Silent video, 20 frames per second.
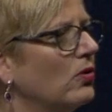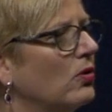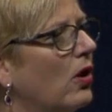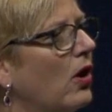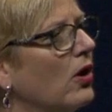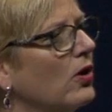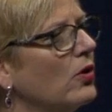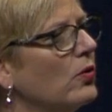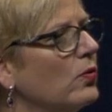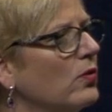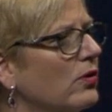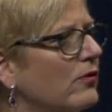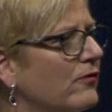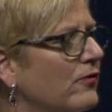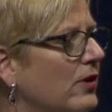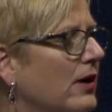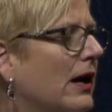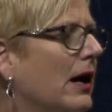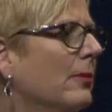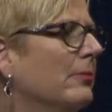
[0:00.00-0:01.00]
longer work for
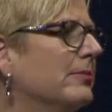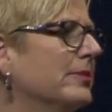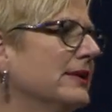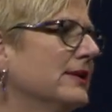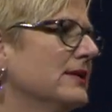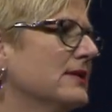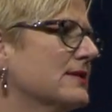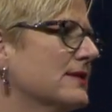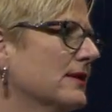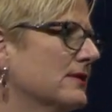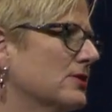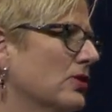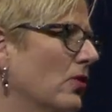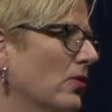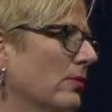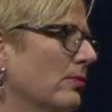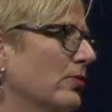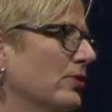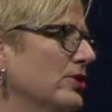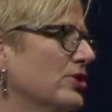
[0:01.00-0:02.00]
companies that don't
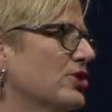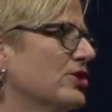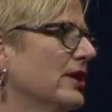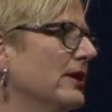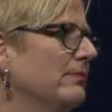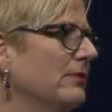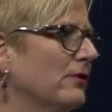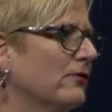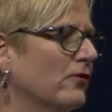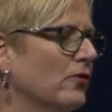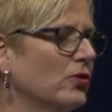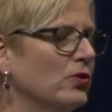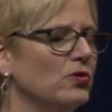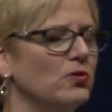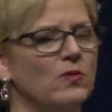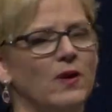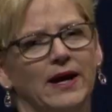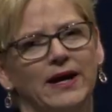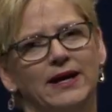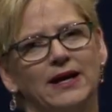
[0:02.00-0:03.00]
appreciate me for who
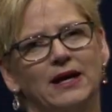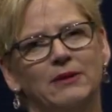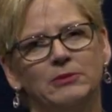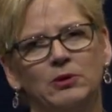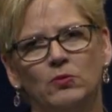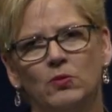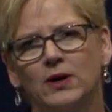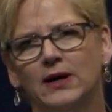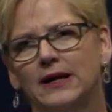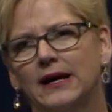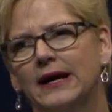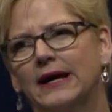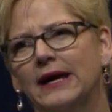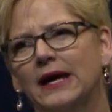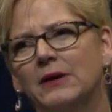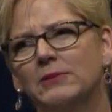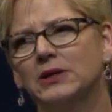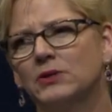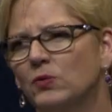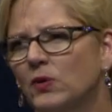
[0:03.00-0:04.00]
I am and what
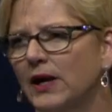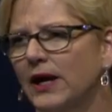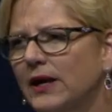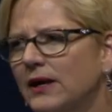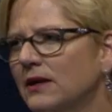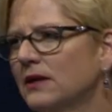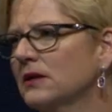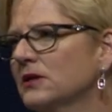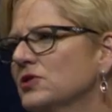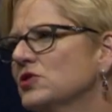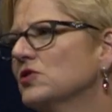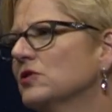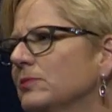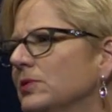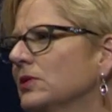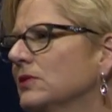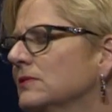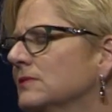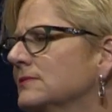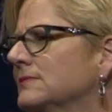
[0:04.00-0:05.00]
I can
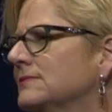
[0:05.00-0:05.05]
contribute.